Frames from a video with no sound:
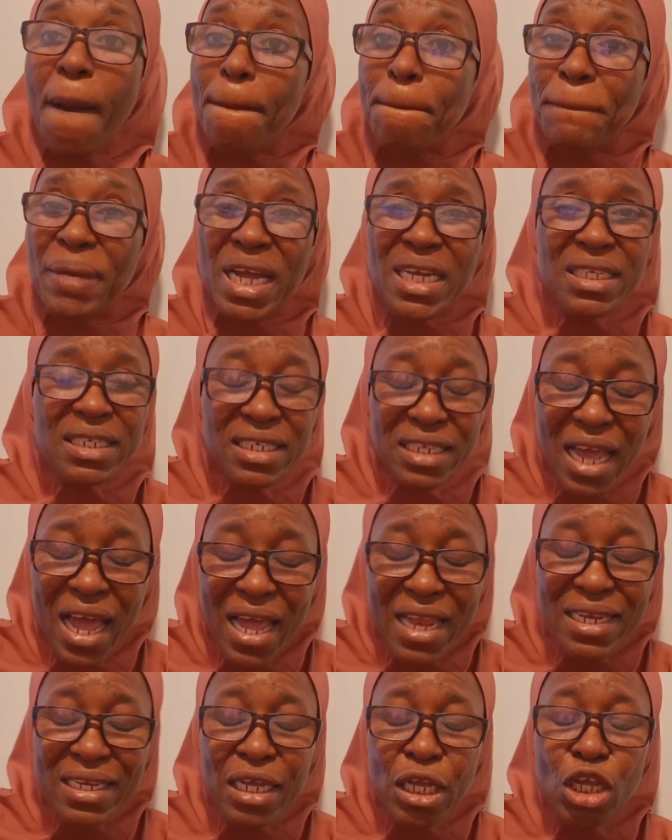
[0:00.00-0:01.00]
But
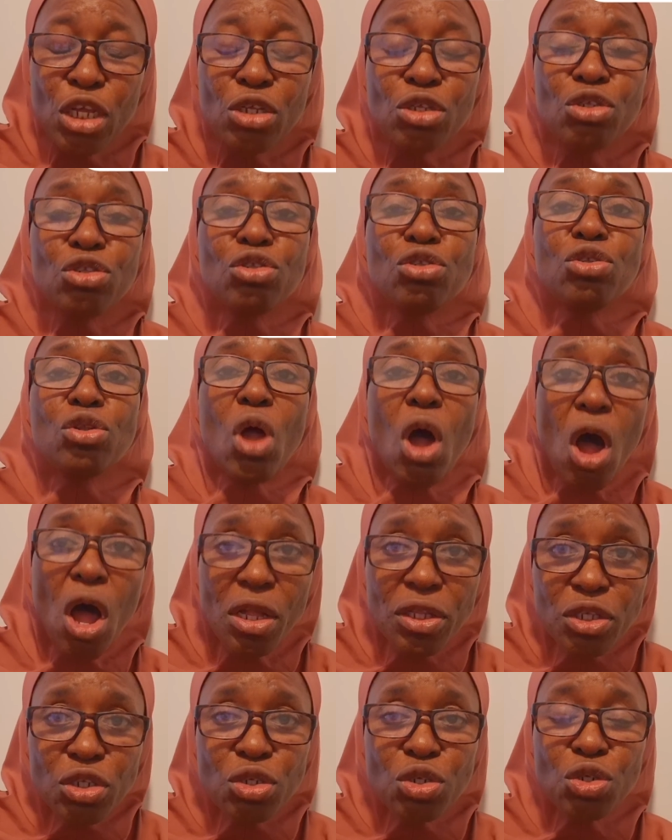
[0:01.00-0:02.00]
then
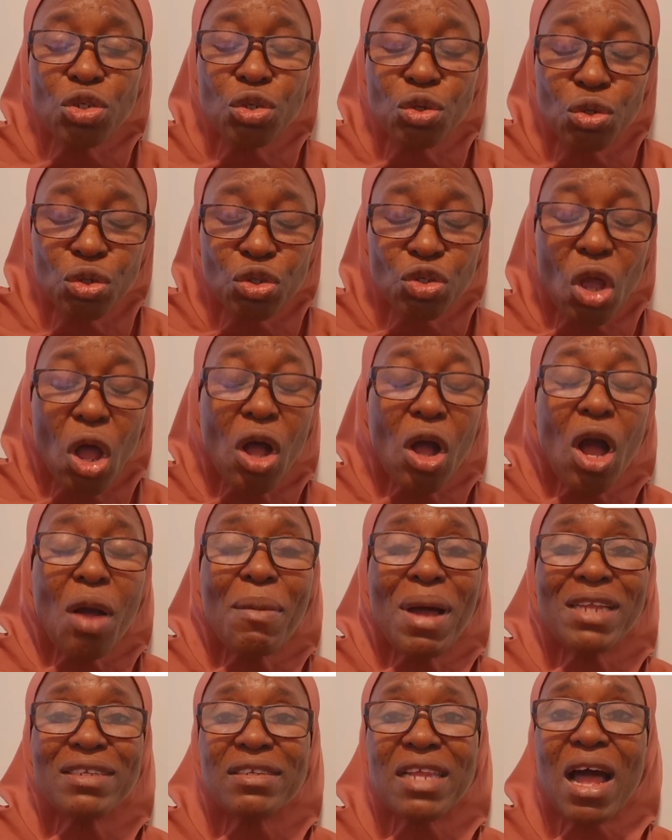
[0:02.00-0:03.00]
don't
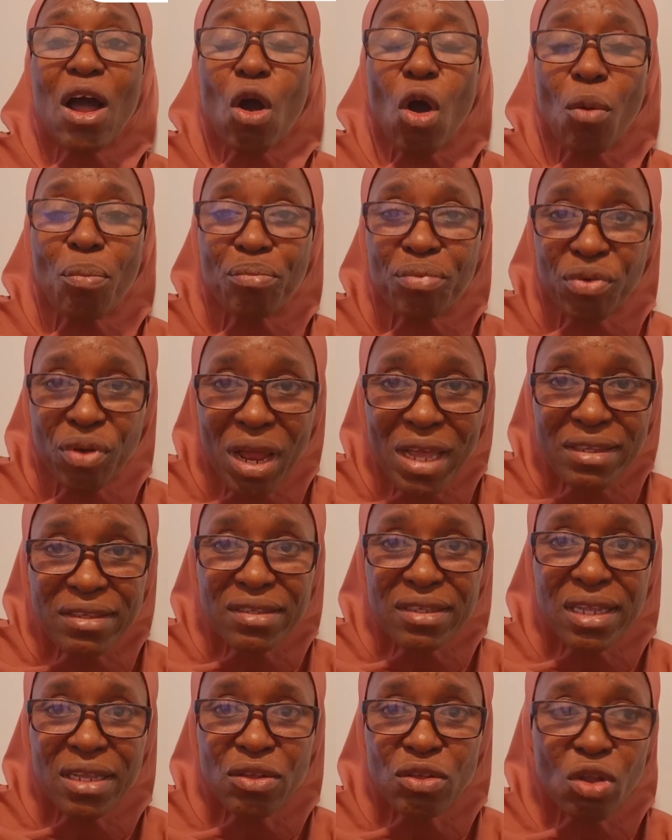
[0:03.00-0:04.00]
come and start
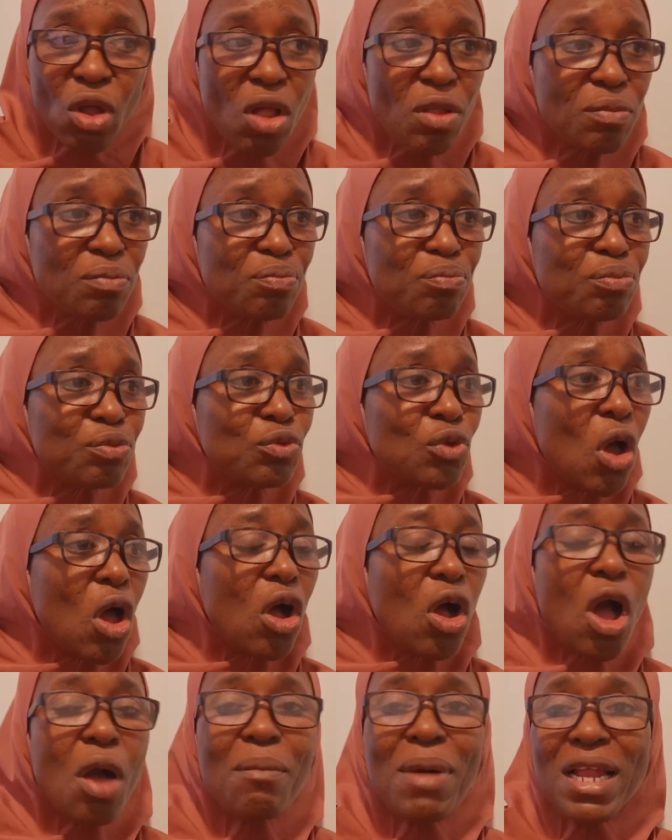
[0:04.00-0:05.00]
oppressing. Don't
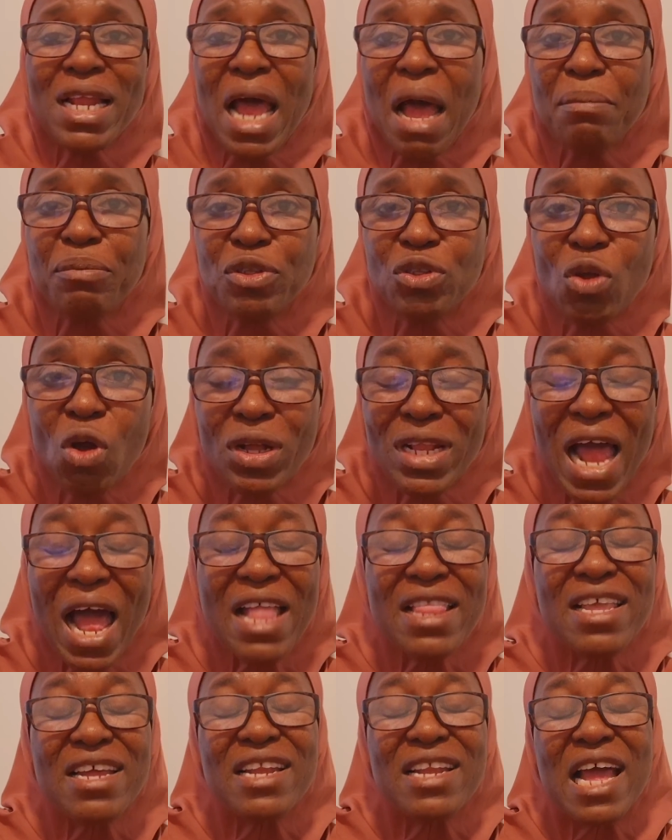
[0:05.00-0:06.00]
come and abduct.
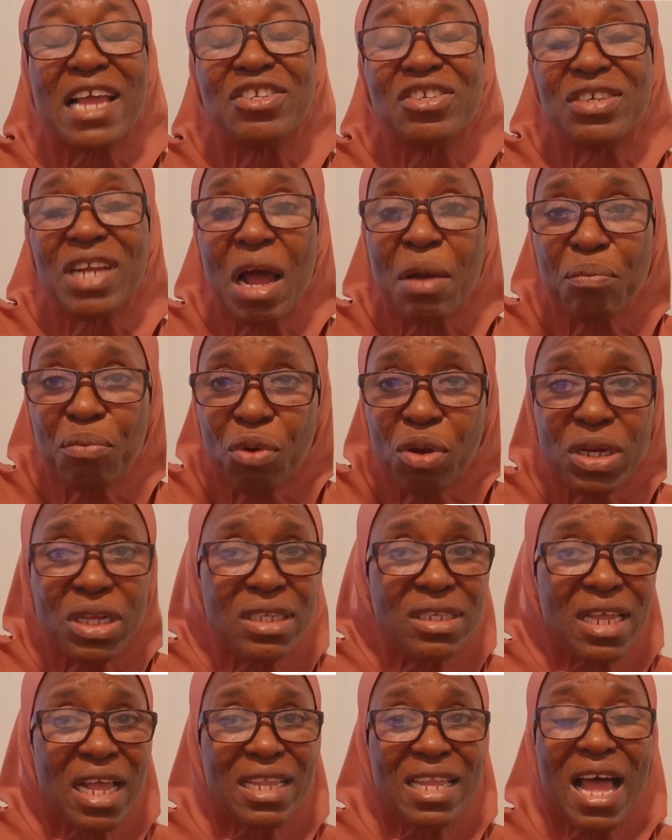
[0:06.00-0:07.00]
And the Nigerian
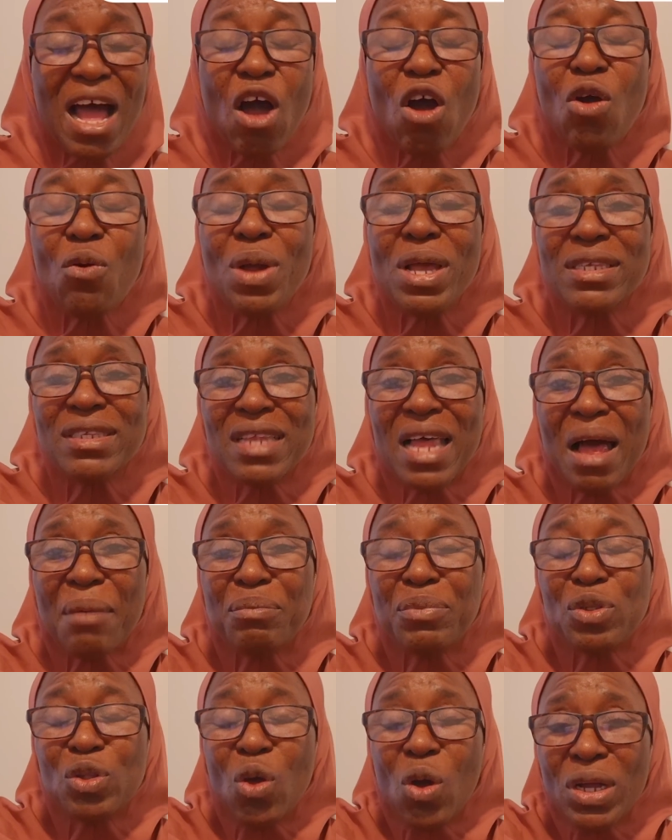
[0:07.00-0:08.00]
police that are always
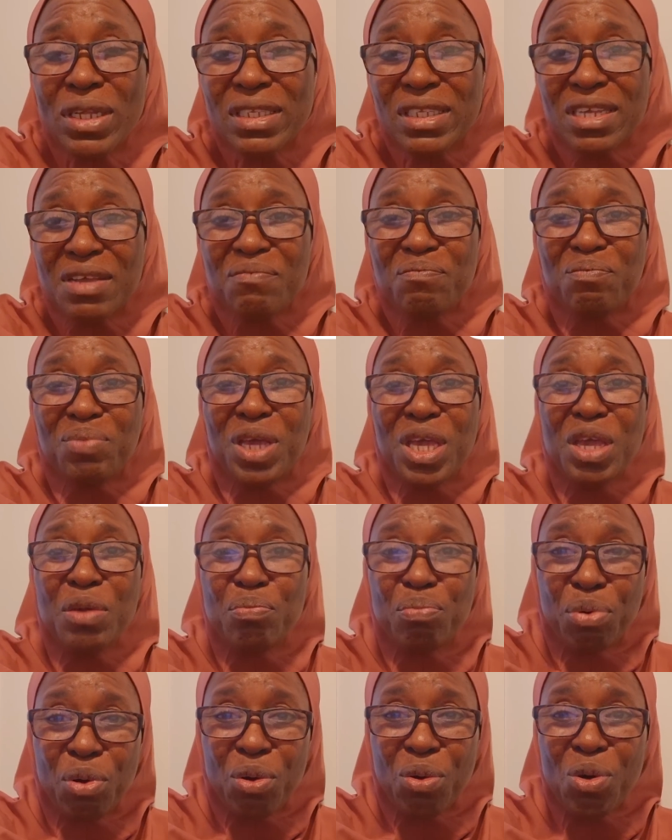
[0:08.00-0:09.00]
abducting
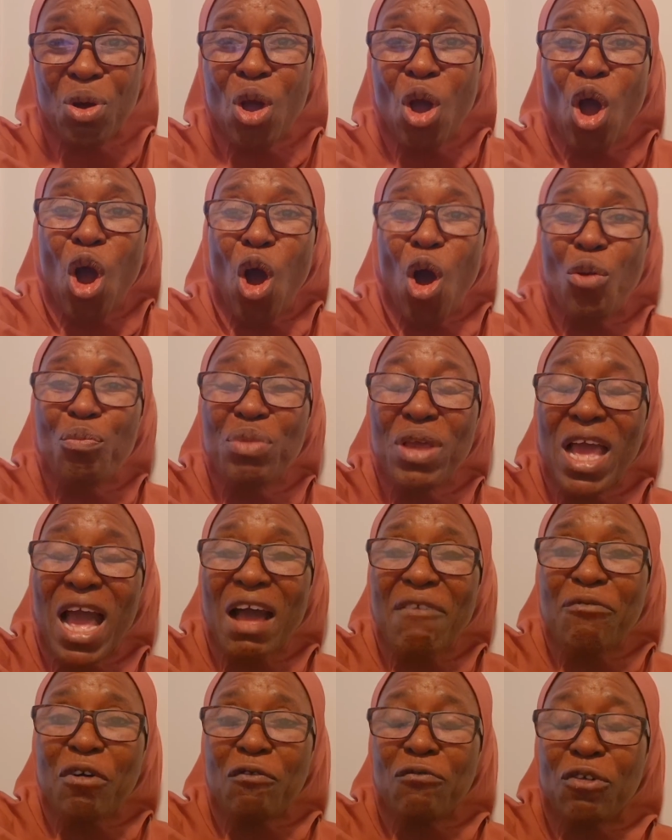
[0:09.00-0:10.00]
people on
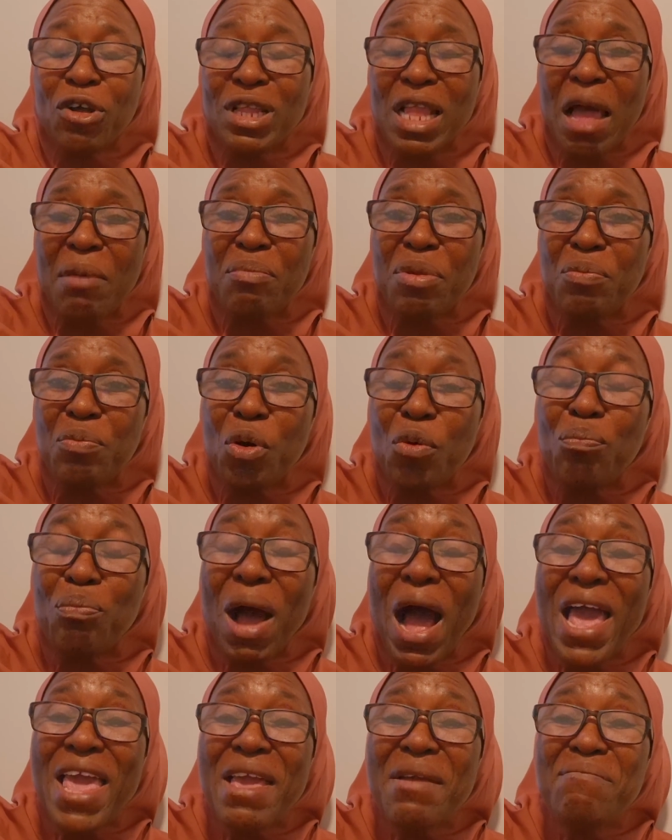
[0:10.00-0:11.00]
behalf of other people,
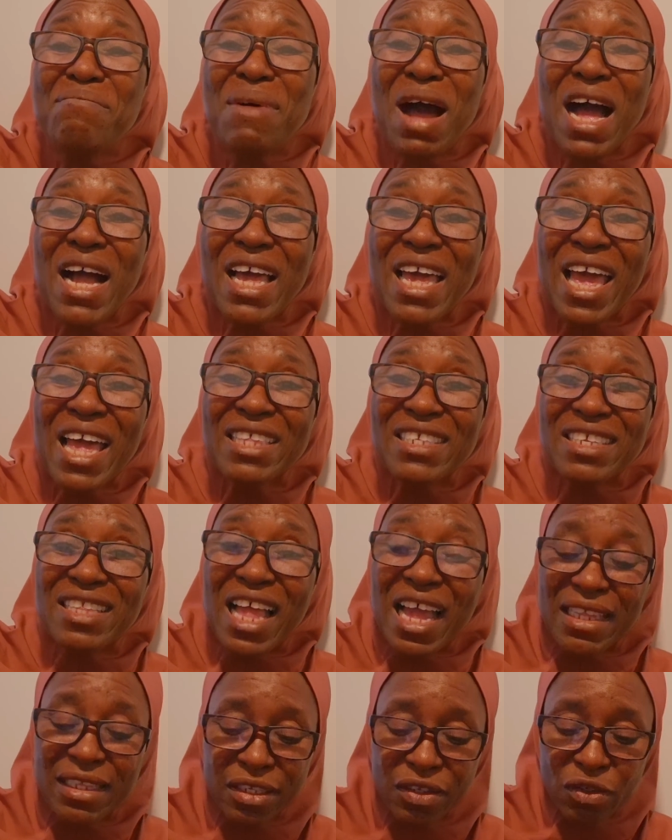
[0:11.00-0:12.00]
buying market
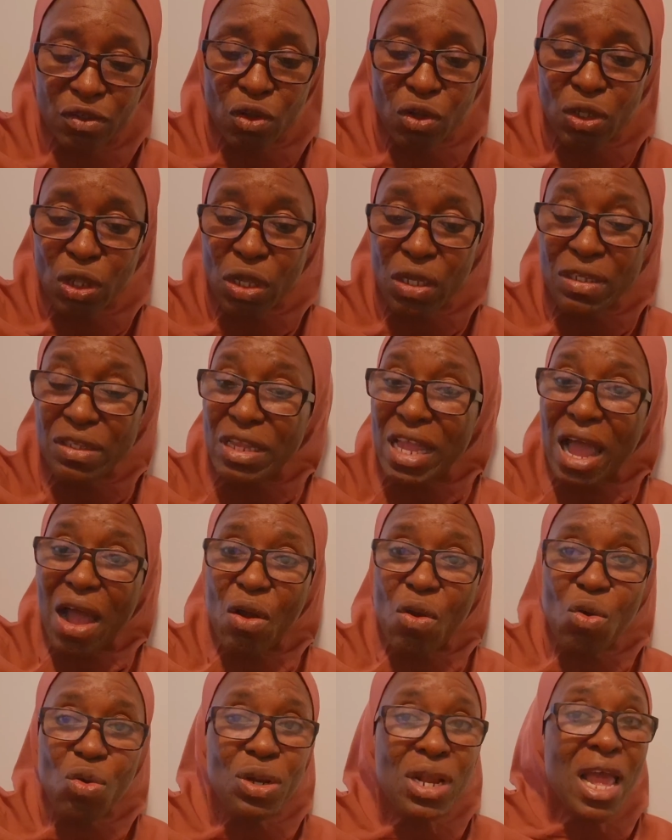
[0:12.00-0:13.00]
that is not their
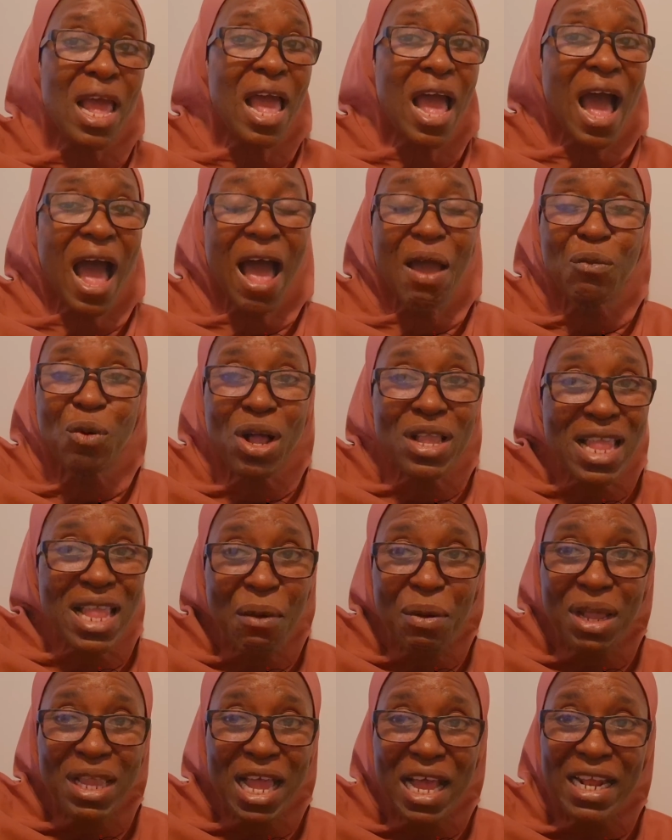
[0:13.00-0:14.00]
own. I wonder
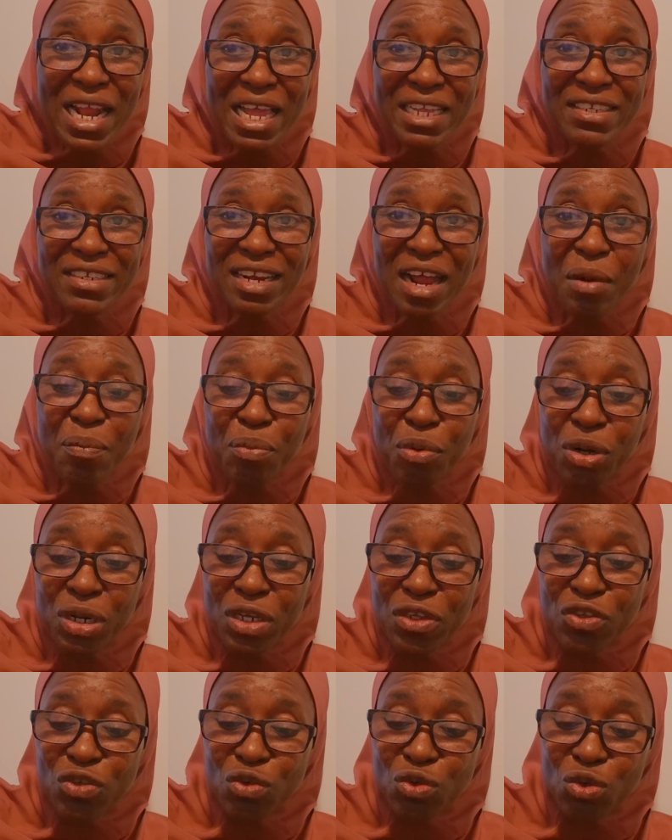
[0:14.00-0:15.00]
whether Nigerian
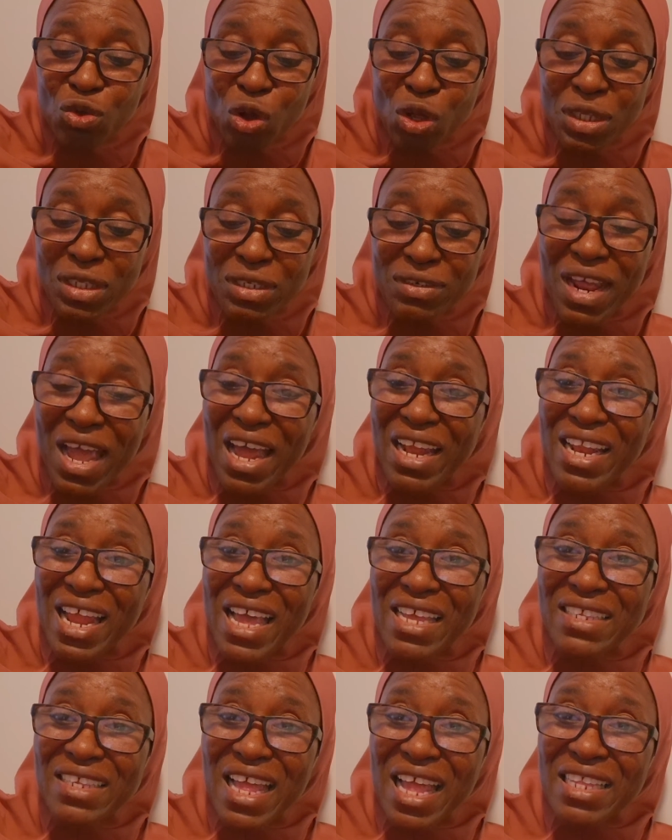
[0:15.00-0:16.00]
police do not
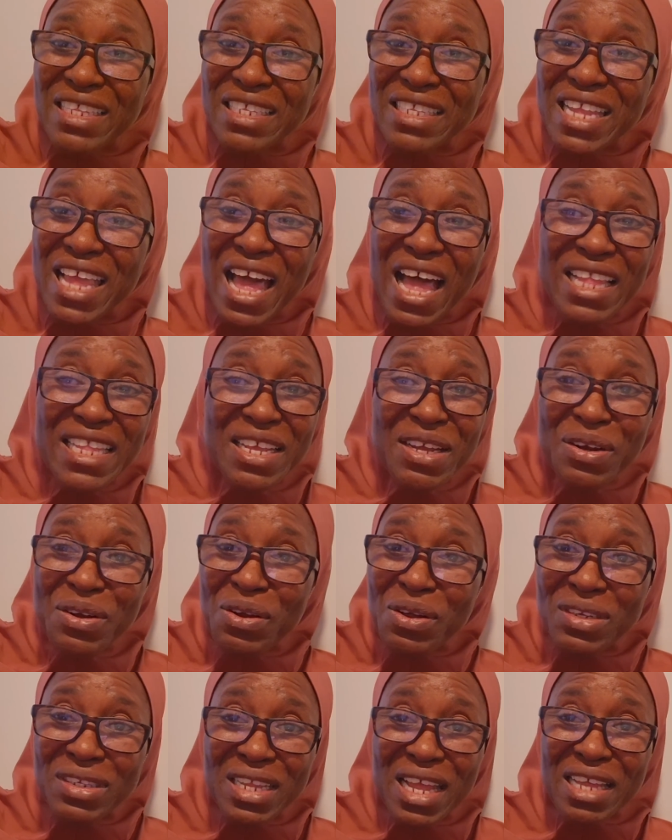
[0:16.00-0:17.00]
realize that they are the
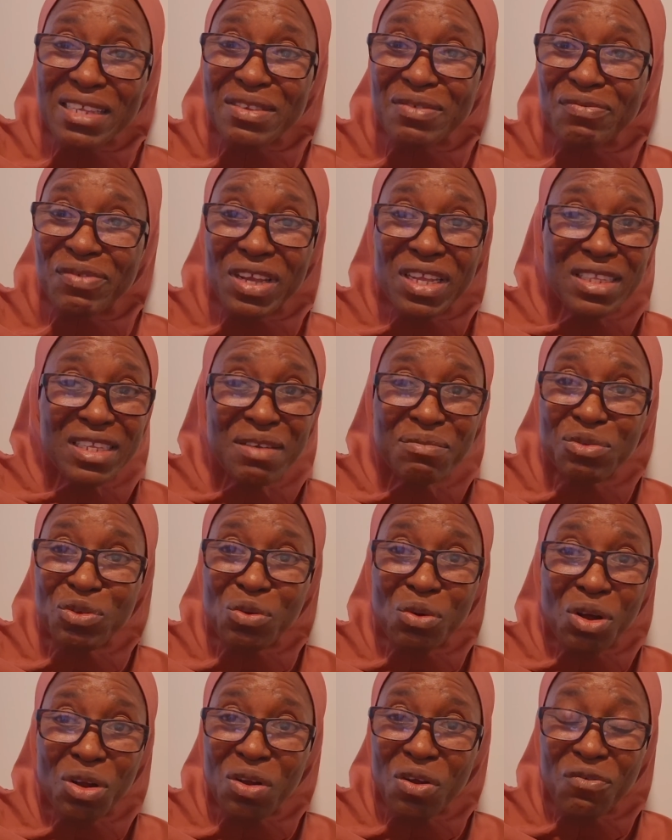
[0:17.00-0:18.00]
closest victims
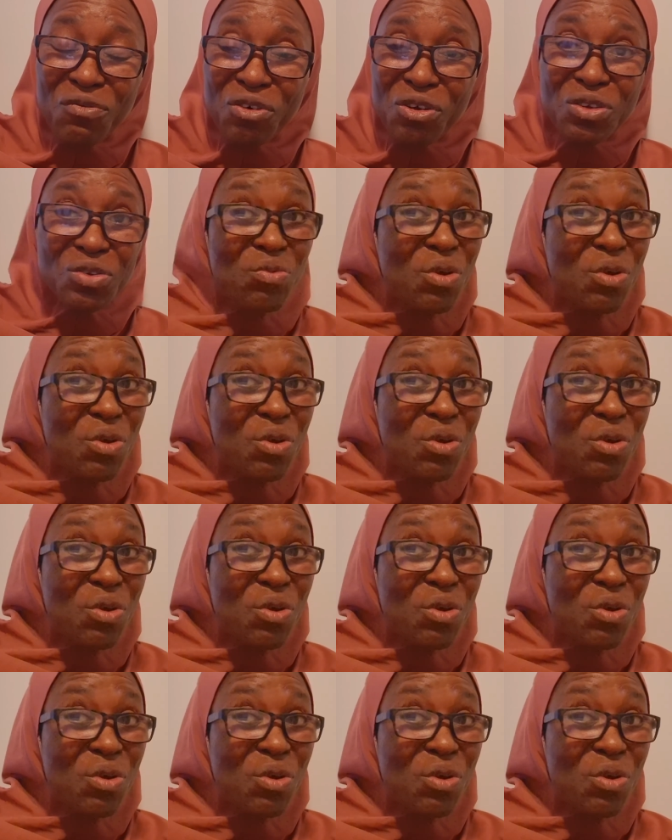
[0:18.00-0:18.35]
to all of us.